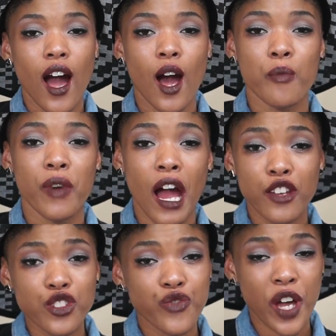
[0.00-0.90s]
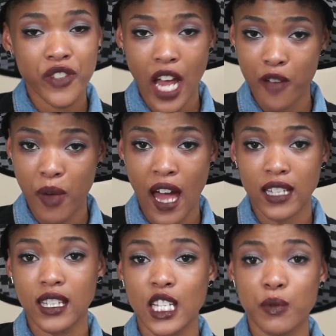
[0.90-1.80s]
But I use 5.5
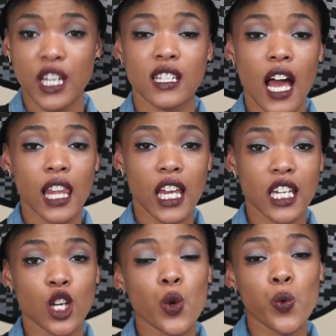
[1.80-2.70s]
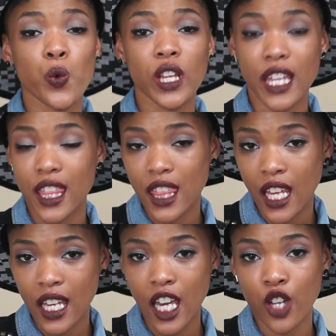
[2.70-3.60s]
packs, and that's because I like it really
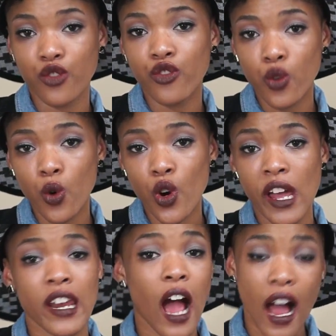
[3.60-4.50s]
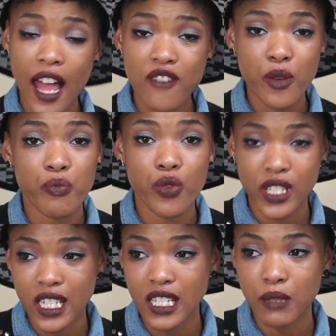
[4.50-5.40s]
thick and full, and I have a
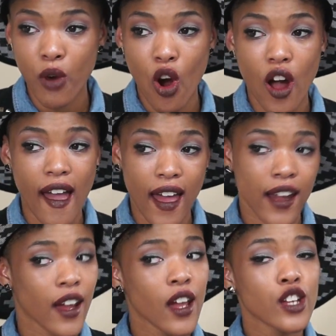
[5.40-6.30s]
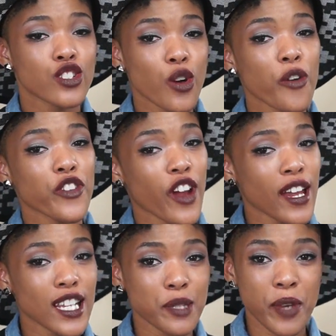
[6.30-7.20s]
pretty small head. So if your
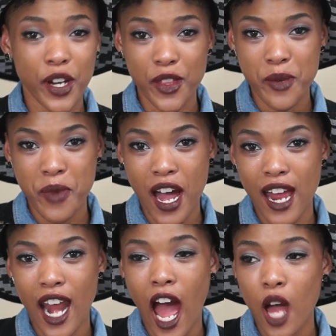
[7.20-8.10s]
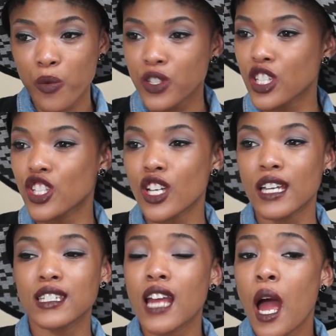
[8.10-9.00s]
head is bigger than mine, I would
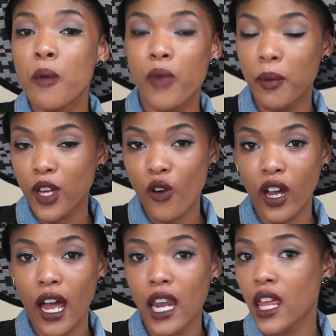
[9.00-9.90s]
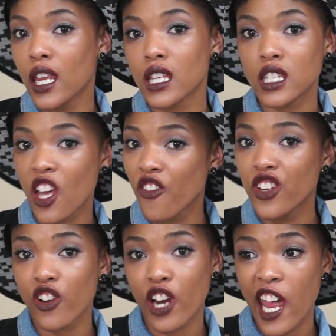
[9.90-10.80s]
suggest maybe going ahead and getting
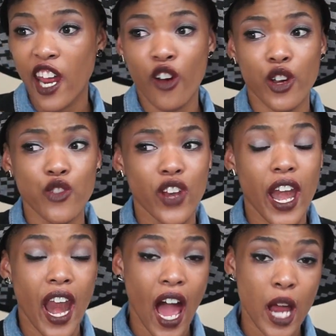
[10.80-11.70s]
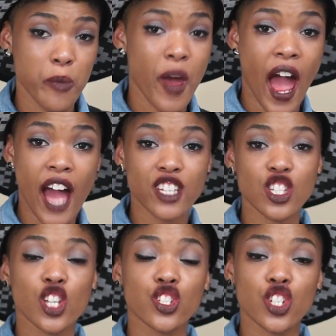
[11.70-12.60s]
7 or 8 or even 9
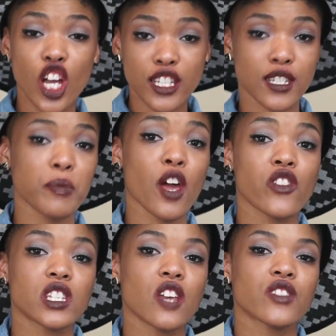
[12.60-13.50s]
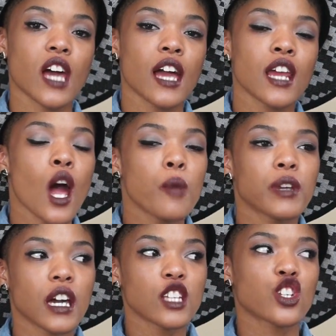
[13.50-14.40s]
packs just to be on the safe side,
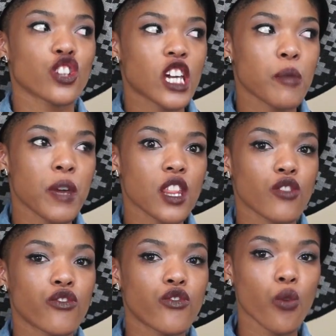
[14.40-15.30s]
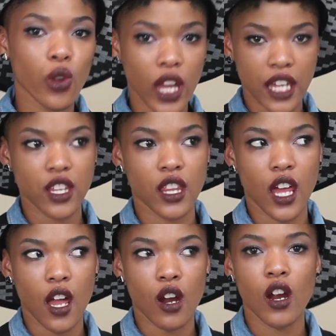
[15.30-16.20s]
because you're keeping the full length of the
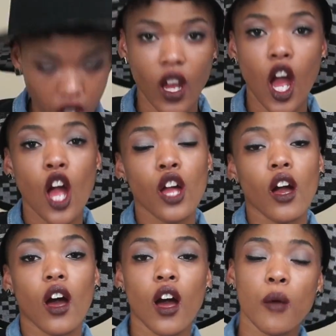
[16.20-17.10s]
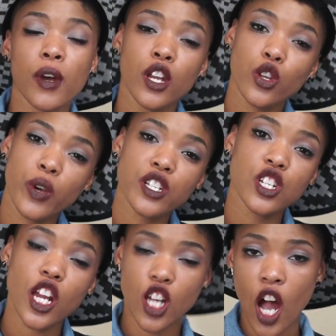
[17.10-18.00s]
hair. Another
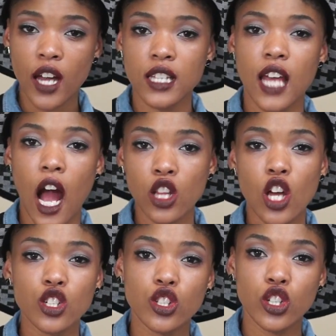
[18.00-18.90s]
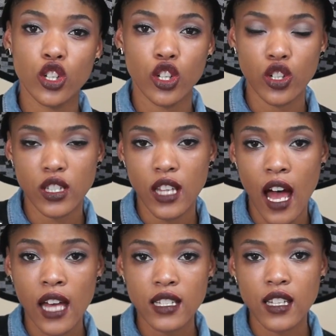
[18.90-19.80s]
question I got is how long do the curls
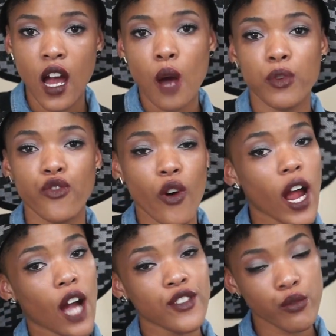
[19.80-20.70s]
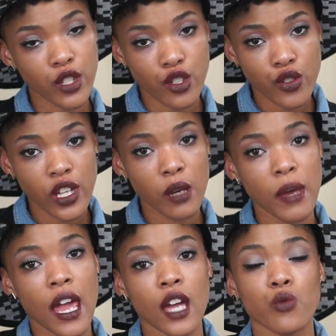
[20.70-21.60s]
last before I have to redo
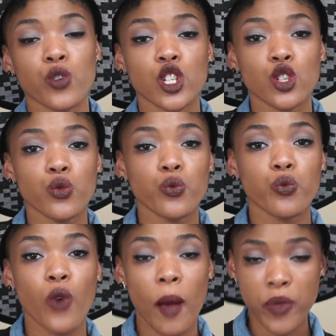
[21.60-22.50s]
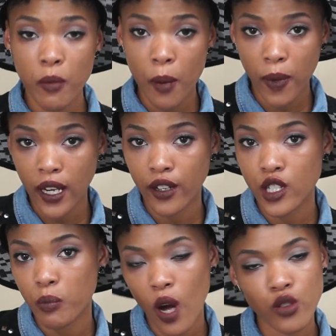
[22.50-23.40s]
them, and when you wrap them up like you're
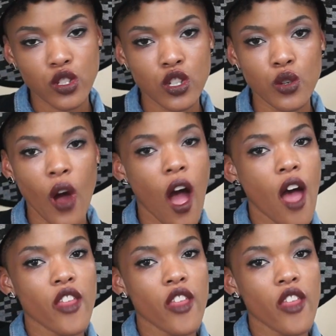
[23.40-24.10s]
supposed to,